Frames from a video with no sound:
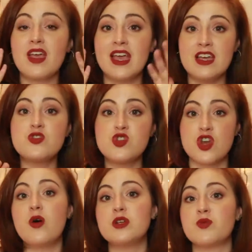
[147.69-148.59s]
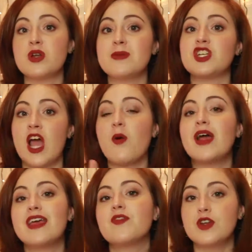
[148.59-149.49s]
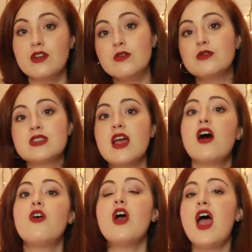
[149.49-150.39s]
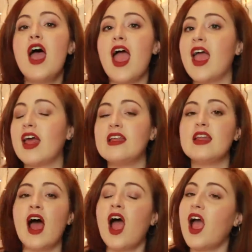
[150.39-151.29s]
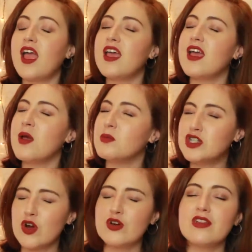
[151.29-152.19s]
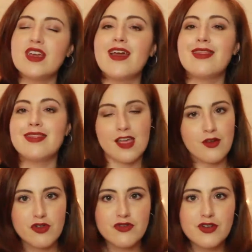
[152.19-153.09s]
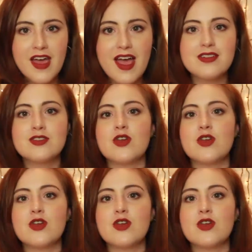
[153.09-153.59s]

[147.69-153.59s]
His show is pretty much how I get the news now, and I am eternally thankful for that.